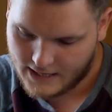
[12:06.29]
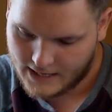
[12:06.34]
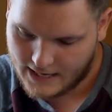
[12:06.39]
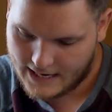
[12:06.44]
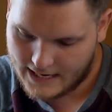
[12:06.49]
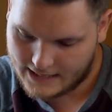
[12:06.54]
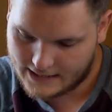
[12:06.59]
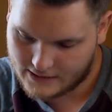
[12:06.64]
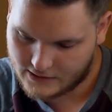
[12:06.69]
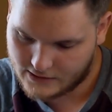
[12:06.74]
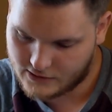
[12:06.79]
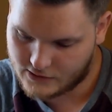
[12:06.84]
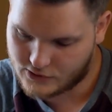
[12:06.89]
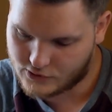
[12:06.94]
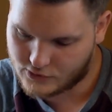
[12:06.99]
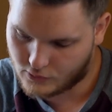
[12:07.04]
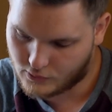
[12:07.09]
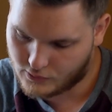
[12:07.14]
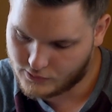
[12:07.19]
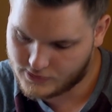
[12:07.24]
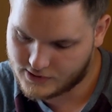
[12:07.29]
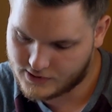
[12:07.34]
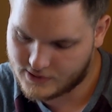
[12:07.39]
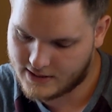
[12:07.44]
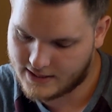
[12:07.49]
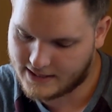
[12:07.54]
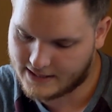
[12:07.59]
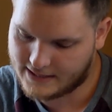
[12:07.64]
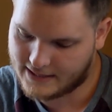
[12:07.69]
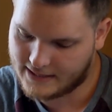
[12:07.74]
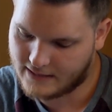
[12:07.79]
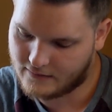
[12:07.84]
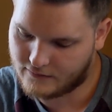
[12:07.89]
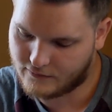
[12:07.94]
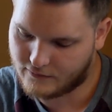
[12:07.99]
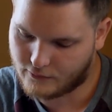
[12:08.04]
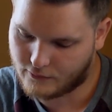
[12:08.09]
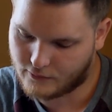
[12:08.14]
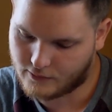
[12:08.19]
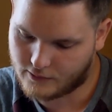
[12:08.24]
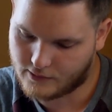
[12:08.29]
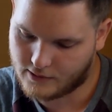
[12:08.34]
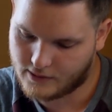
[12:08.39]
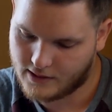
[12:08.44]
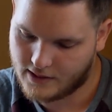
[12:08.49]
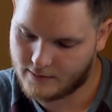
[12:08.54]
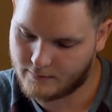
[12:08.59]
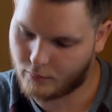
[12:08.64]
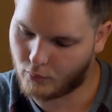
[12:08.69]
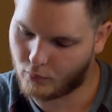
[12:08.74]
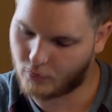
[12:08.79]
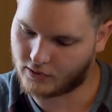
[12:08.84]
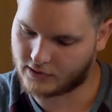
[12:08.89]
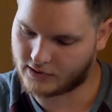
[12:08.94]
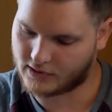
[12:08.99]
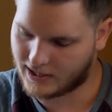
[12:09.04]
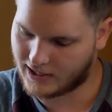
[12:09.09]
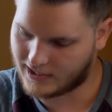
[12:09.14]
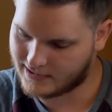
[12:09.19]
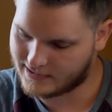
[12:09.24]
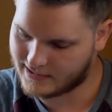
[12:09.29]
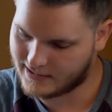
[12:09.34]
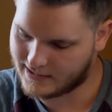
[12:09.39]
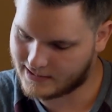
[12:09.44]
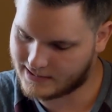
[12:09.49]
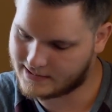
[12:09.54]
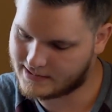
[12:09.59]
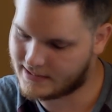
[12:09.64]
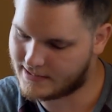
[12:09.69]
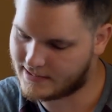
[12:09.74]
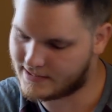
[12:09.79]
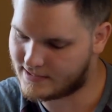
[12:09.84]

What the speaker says: Adding controls that account for important context and